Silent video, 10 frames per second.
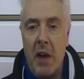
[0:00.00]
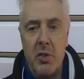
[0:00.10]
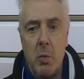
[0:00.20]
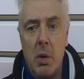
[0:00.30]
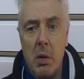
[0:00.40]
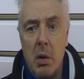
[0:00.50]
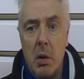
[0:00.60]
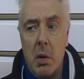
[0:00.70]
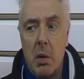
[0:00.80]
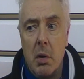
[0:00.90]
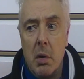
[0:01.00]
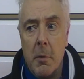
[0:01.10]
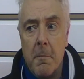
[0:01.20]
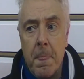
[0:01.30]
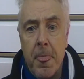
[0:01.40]
I said, well,
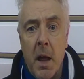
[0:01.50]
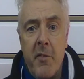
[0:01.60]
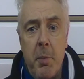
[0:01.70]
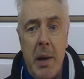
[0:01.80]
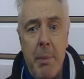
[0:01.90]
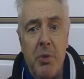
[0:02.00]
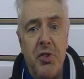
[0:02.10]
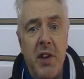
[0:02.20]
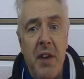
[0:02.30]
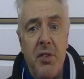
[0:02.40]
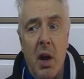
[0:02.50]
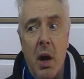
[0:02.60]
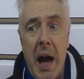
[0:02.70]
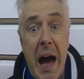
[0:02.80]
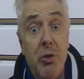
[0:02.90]
have you been able to get
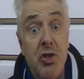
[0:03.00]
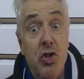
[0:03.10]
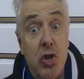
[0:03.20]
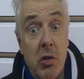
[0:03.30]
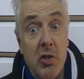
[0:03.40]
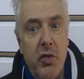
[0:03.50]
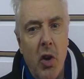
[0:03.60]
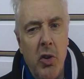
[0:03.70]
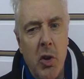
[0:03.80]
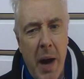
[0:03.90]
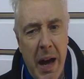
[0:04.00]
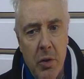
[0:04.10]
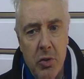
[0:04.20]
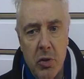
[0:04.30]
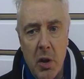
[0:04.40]
house insurance for your new
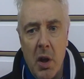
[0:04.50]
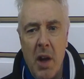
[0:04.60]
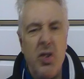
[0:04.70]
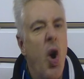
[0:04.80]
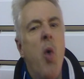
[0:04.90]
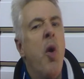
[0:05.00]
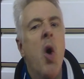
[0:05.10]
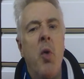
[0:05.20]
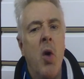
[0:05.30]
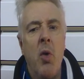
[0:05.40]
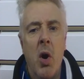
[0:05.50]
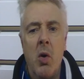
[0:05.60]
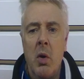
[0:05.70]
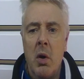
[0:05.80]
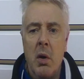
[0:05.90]
house? He said, oh, no,
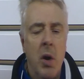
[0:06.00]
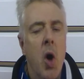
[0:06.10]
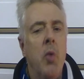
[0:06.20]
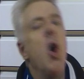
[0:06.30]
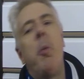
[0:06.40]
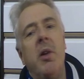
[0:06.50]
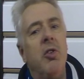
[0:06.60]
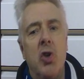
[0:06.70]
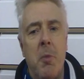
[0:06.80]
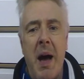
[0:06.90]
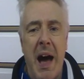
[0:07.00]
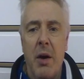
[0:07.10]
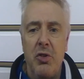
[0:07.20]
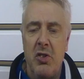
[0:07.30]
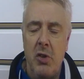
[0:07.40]
nobody will insure my
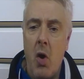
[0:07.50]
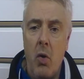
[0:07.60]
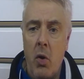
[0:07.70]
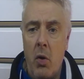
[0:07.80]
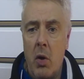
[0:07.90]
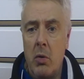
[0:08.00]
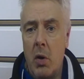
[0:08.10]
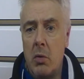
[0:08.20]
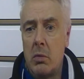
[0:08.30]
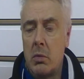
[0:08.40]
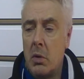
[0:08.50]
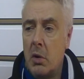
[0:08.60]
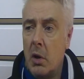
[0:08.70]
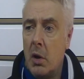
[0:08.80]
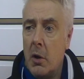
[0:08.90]
house. He said, no.
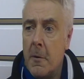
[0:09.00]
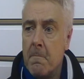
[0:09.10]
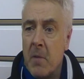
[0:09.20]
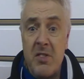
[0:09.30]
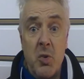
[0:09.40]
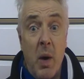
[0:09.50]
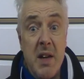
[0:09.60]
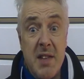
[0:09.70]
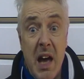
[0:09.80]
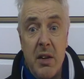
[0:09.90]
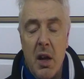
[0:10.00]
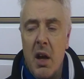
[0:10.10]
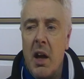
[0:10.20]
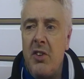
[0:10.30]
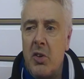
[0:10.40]
I said, why is that?
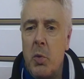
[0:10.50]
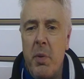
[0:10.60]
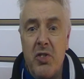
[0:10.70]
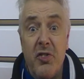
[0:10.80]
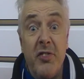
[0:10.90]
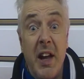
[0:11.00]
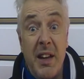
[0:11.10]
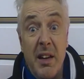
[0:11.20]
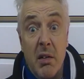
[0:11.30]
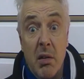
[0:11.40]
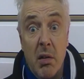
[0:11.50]
He said, well, because of flooding.